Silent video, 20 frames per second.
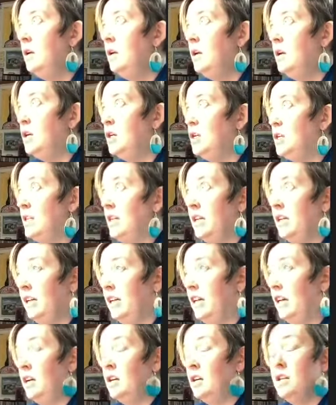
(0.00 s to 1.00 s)
You're just gonna
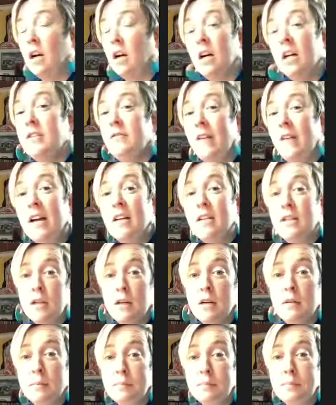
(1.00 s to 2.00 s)
get your darks
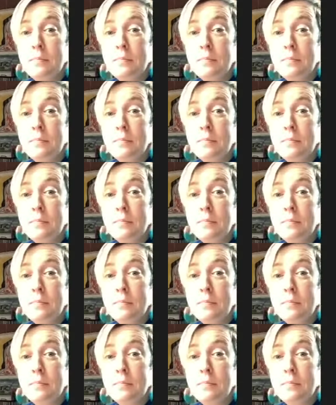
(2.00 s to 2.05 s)
faster.